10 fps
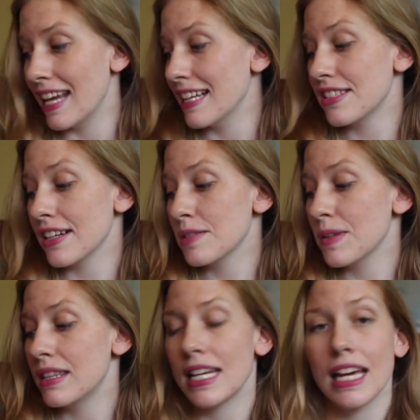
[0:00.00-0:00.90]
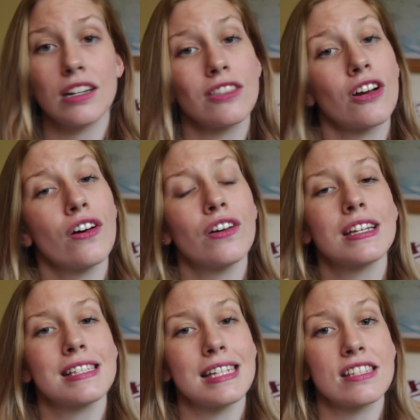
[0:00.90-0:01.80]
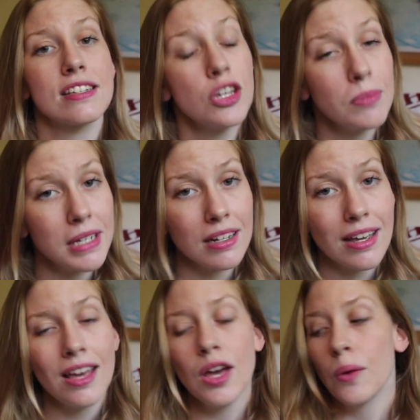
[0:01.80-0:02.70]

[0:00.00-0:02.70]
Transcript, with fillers: And it starts with Neanderthal Seeks Human,